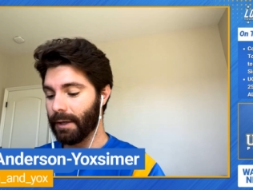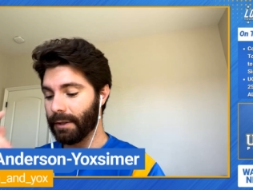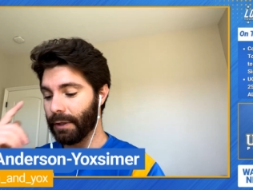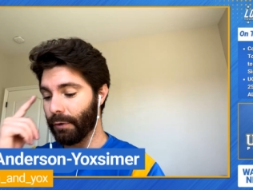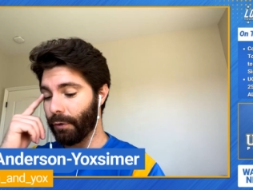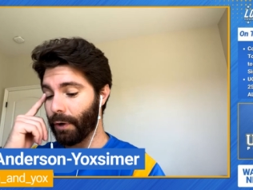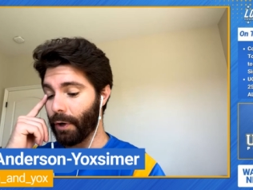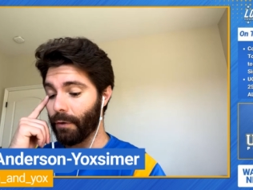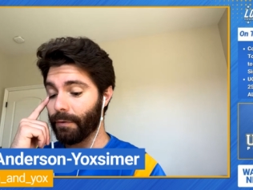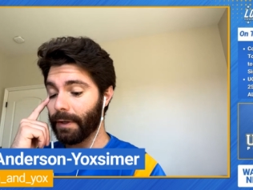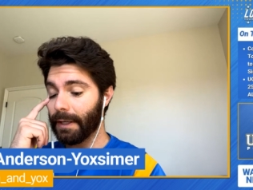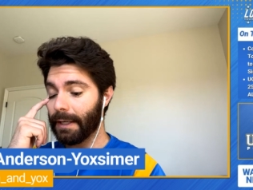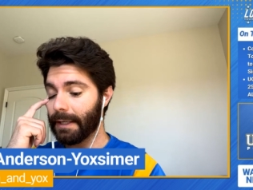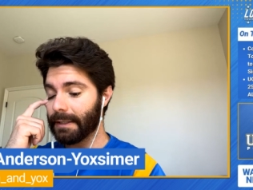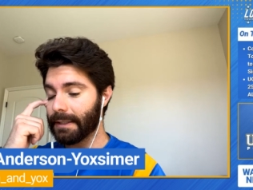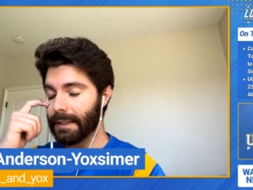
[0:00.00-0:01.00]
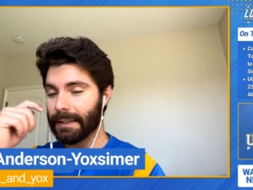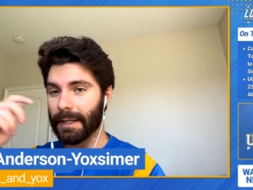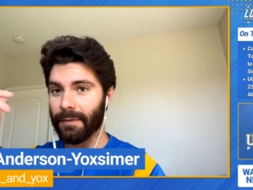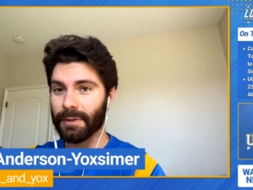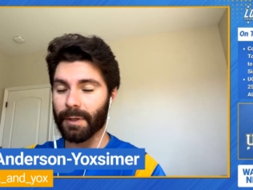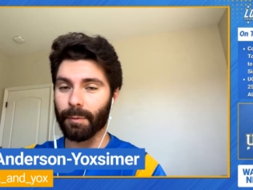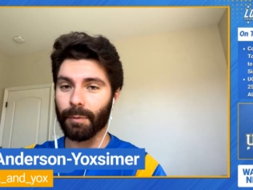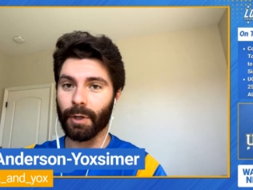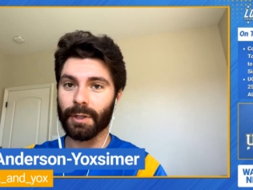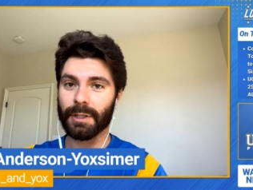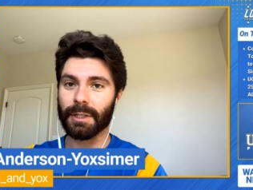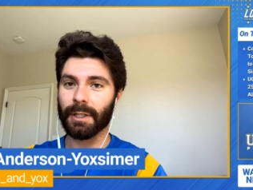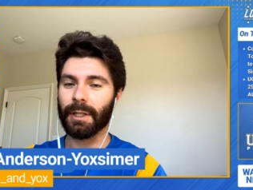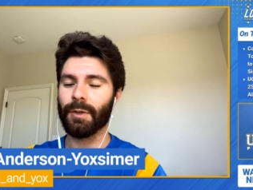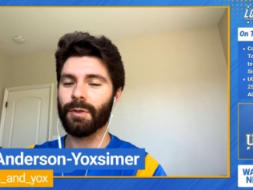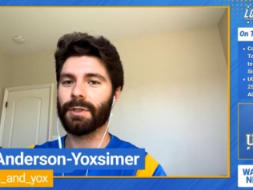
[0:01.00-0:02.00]
UNLV. He did give some looks
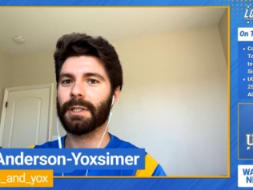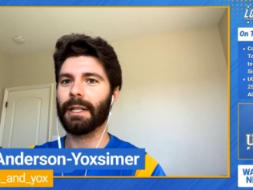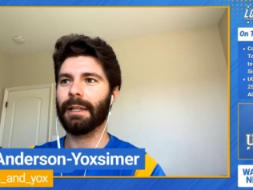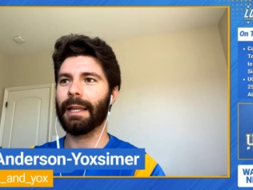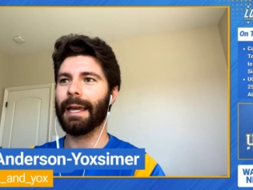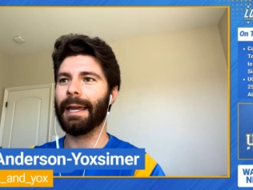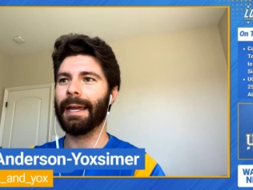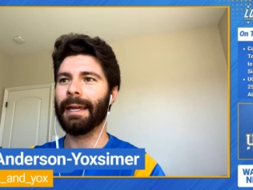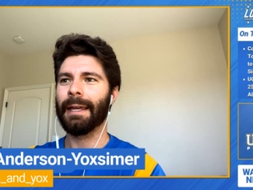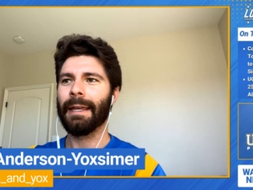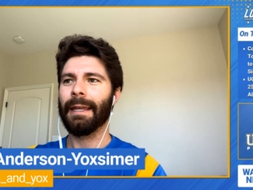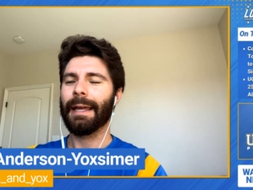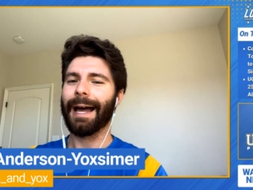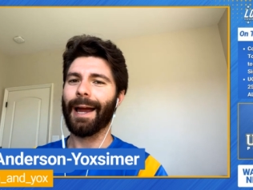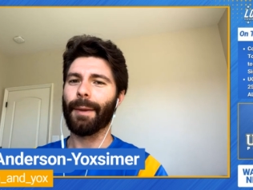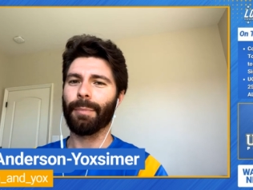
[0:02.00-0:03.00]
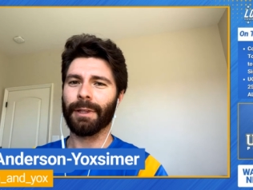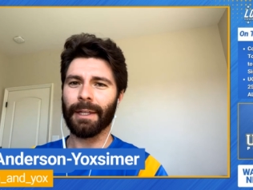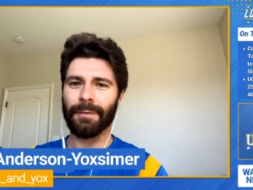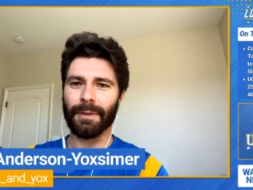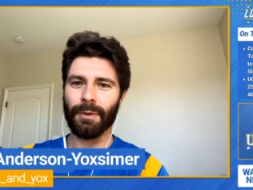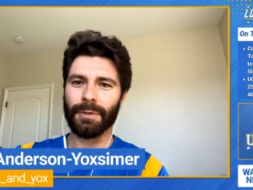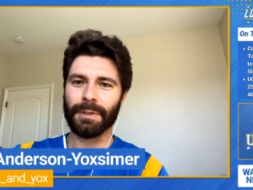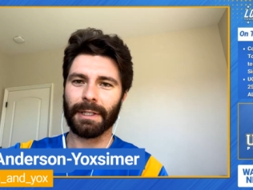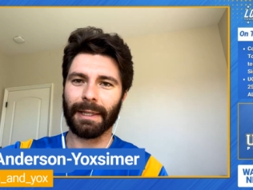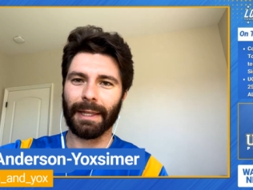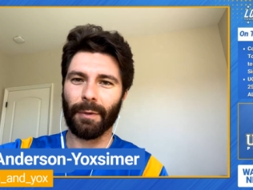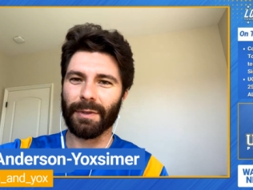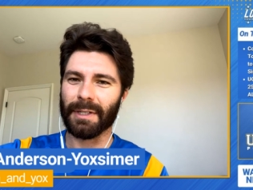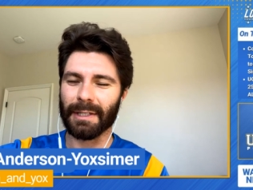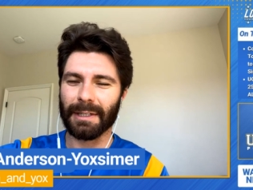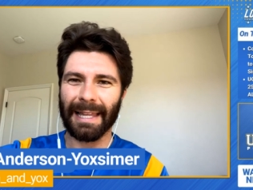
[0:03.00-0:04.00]
to UCLA. I believe UCLA
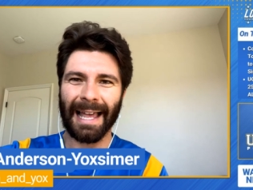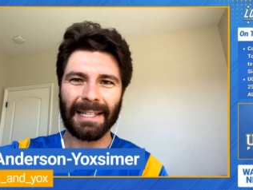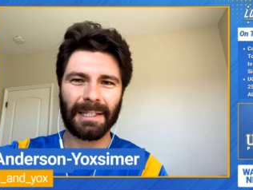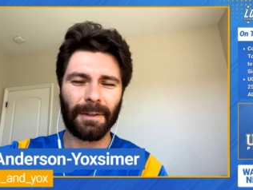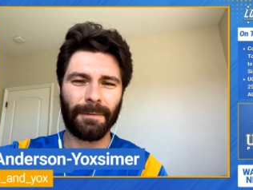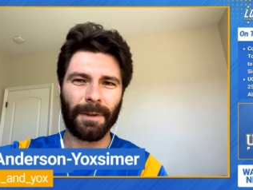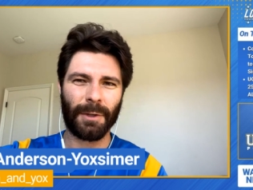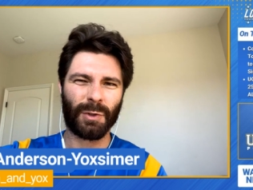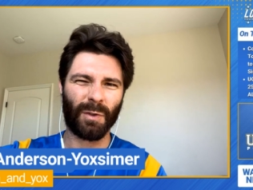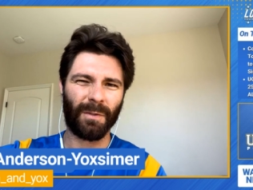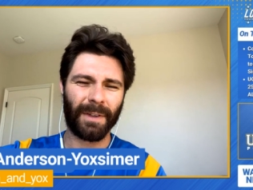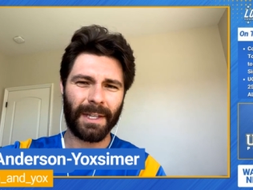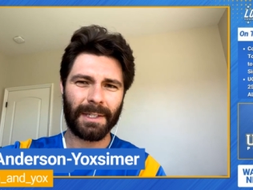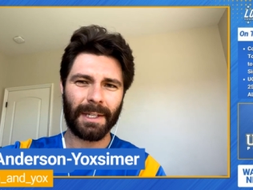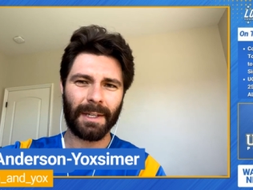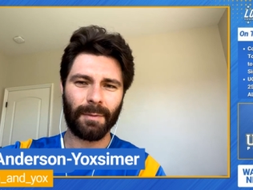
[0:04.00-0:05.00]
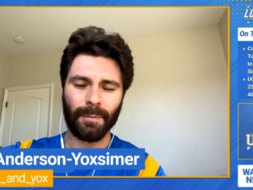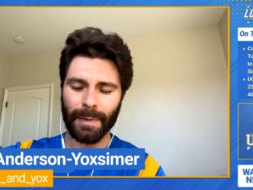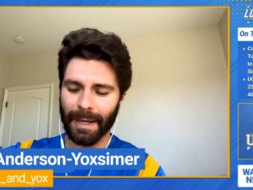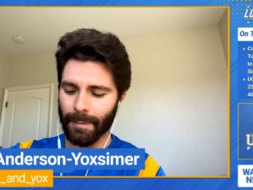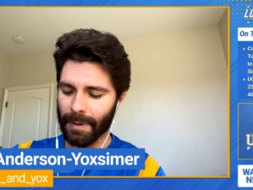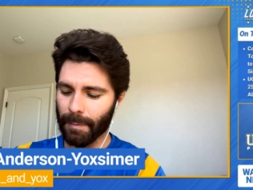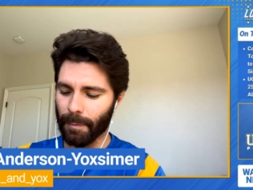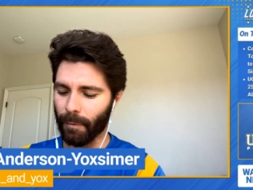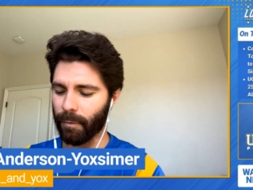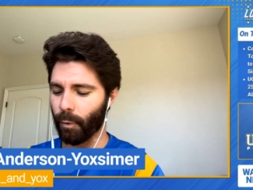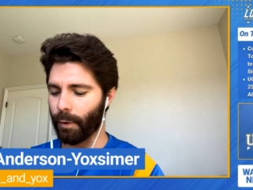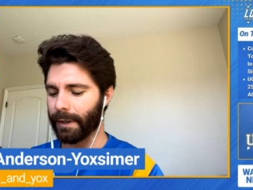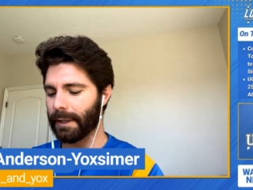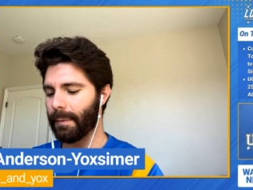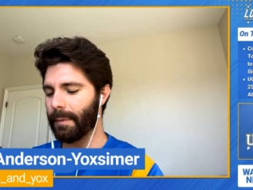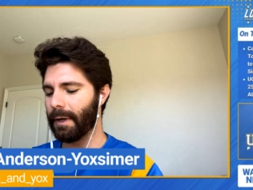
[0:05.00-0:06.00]
was his last official visit, maybe,
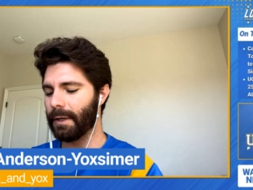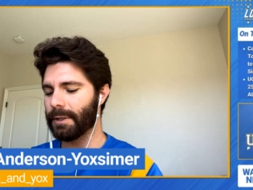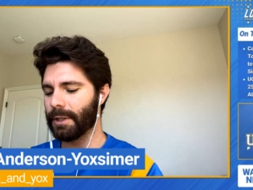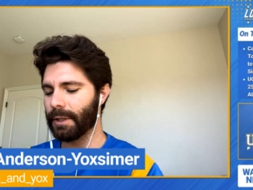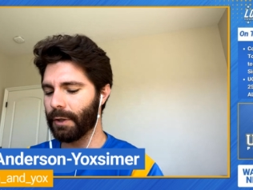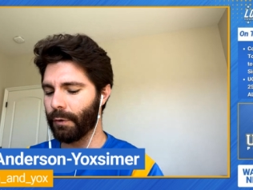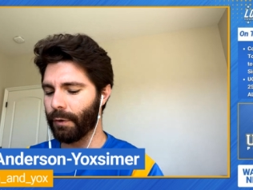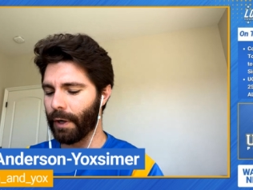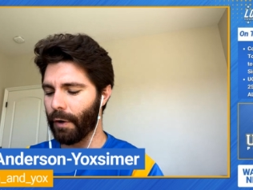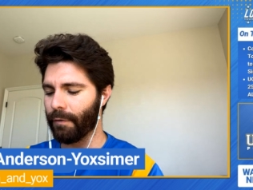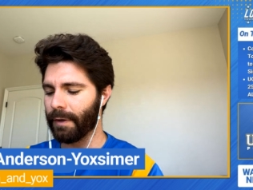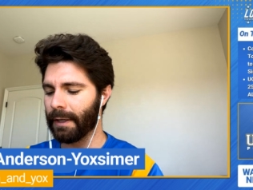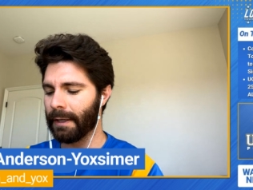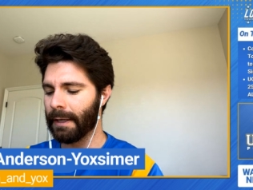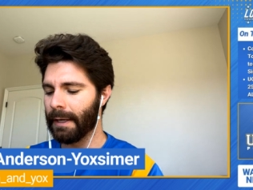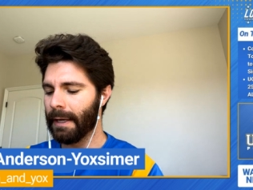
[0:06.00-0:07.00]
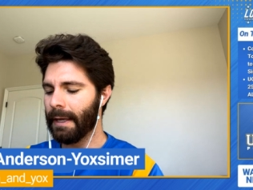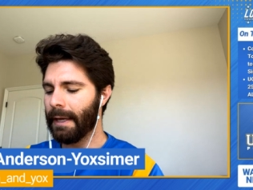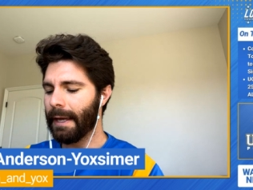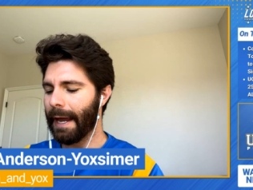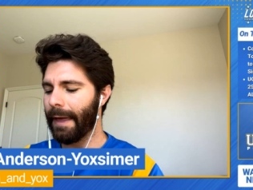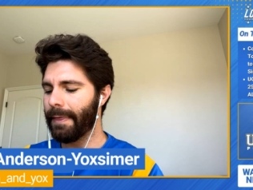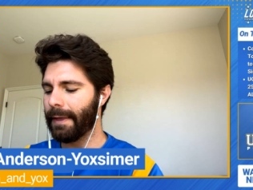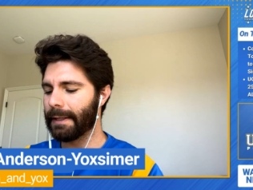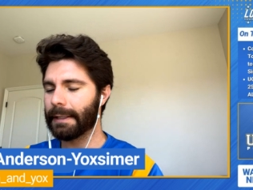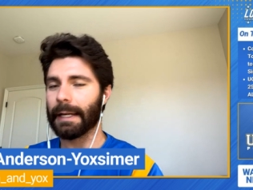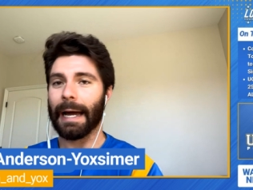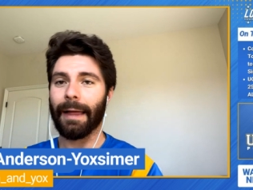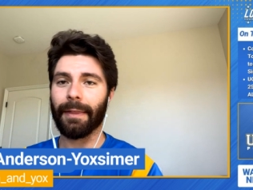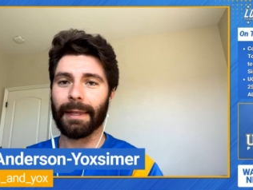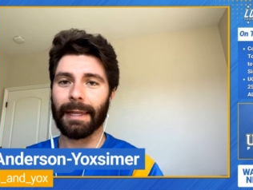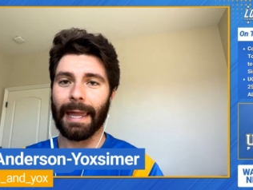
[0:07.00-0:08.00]
before he committed to UNLV. And then
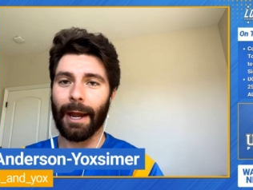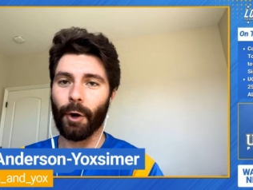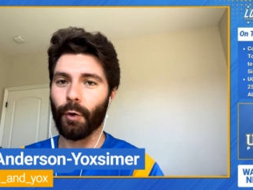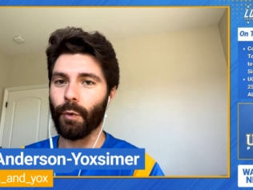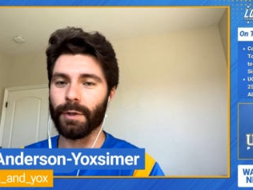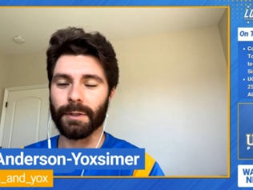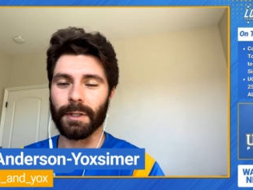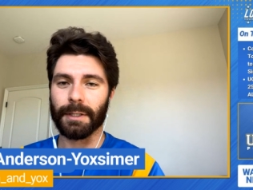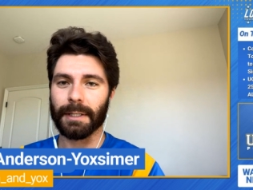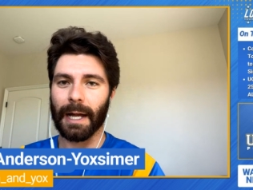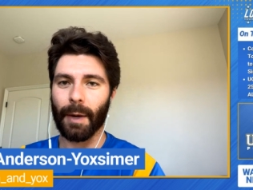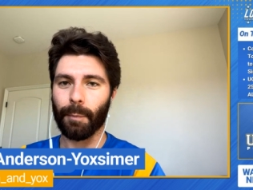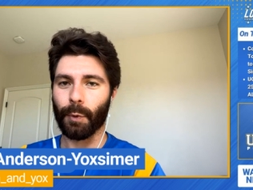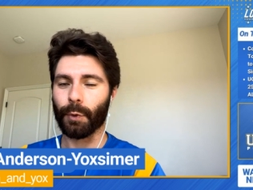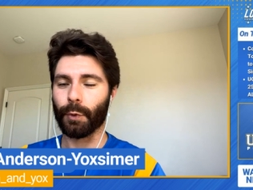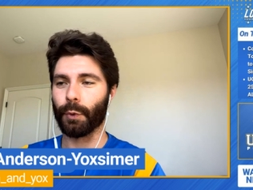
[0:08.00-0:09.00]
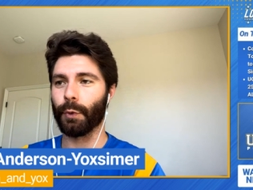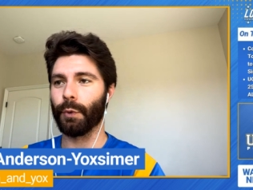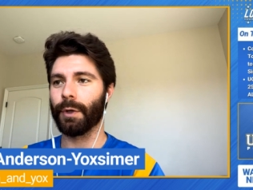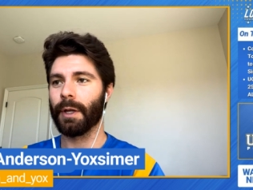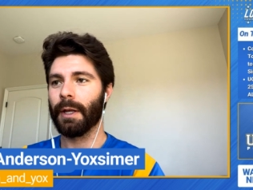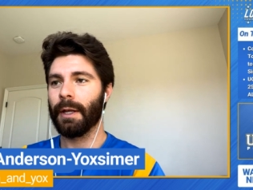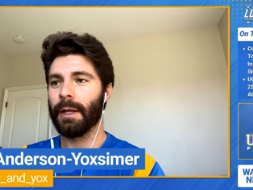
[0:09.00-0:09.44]
Collier, who was the top recruit,